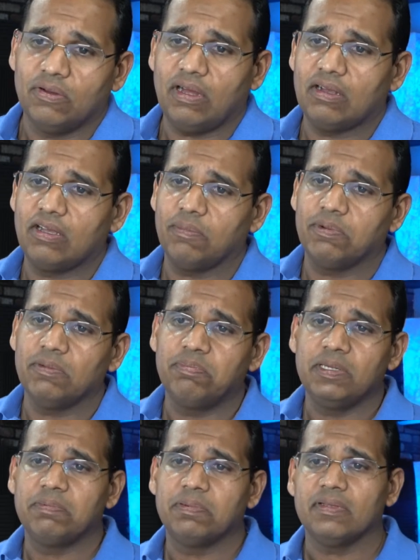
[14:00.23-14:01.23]
couple of
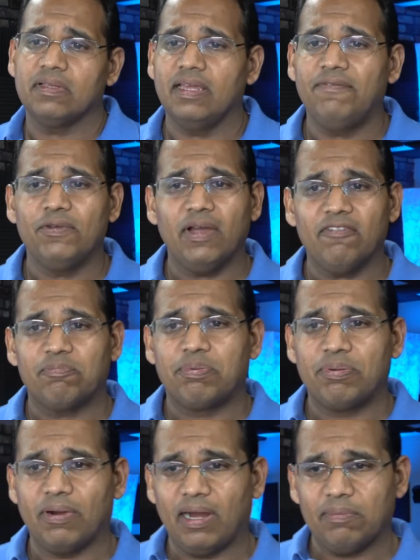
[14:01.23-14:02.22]
people. If you have
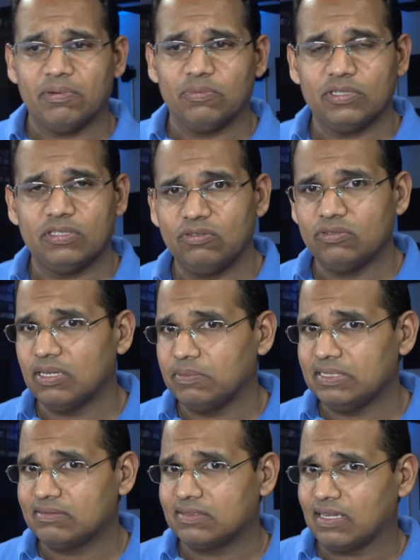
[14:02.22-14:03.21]
problem with the
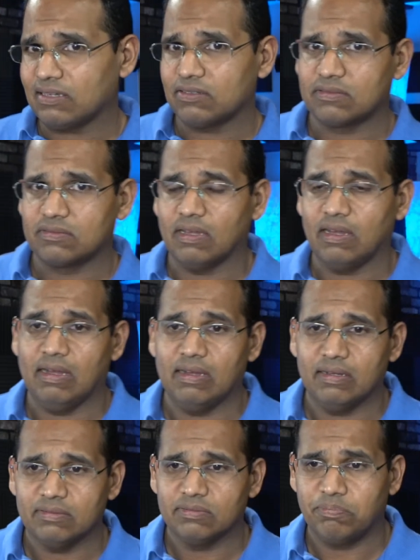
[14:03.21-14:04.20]
Udemy tech
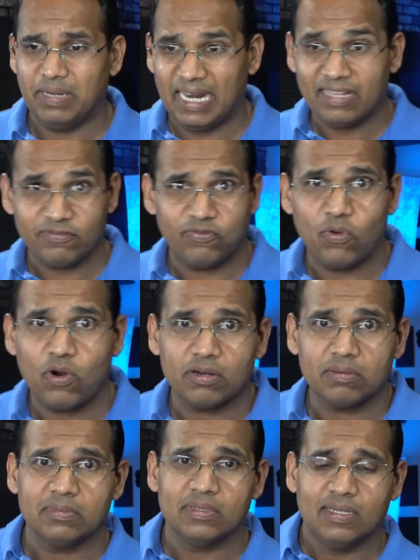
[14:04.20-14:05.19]

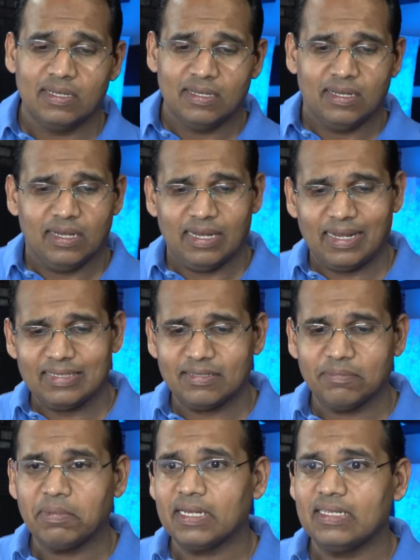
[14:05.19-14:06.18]
platform, I got
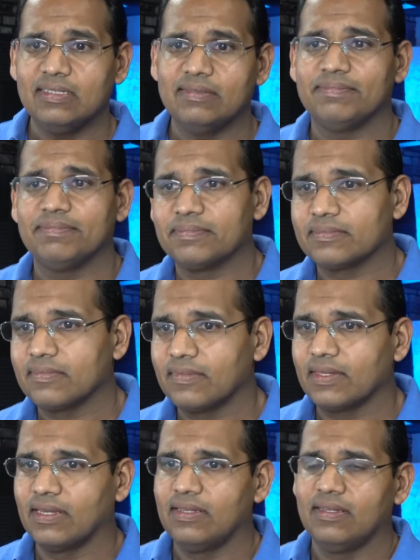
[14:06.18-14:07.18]
somebody
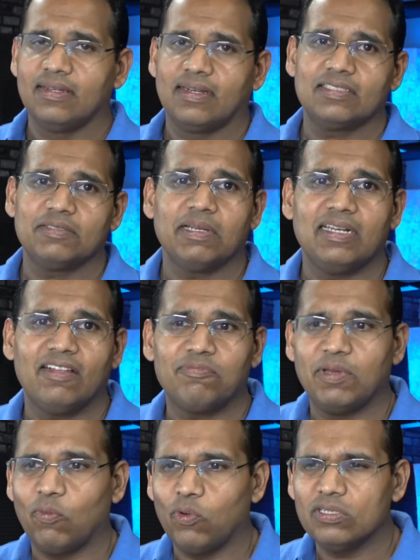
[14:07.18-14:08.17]
left
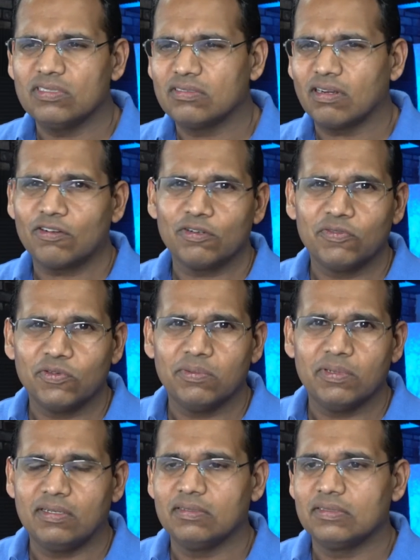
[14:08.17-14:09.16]
me a 1-star review
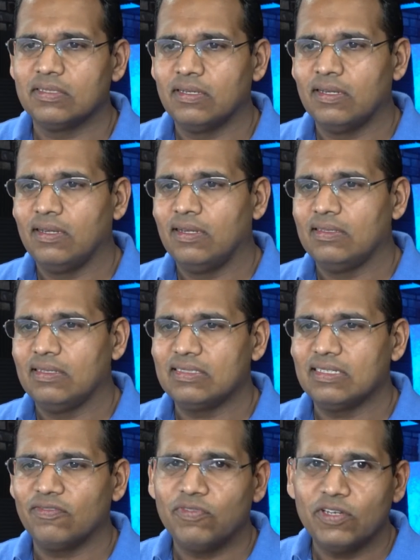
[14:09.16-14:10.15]
because they
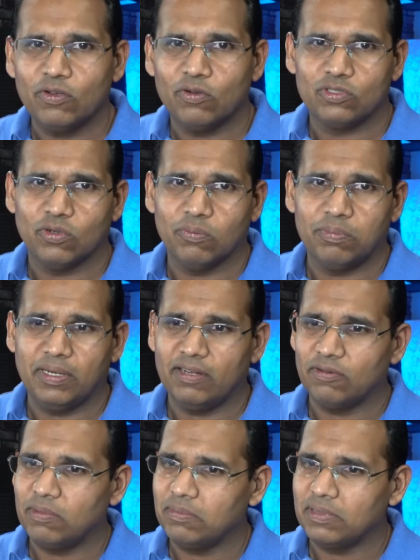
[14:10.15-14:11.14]
said the videos don't play.
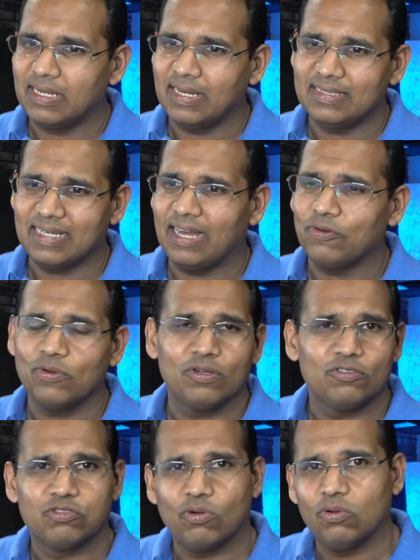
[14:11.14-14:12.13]
Remember, guys, I don't
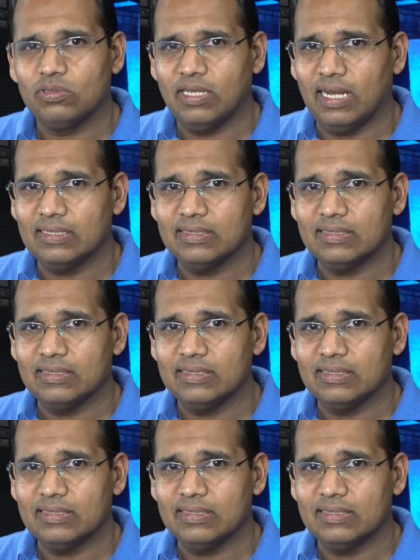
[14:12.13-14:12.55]
control that.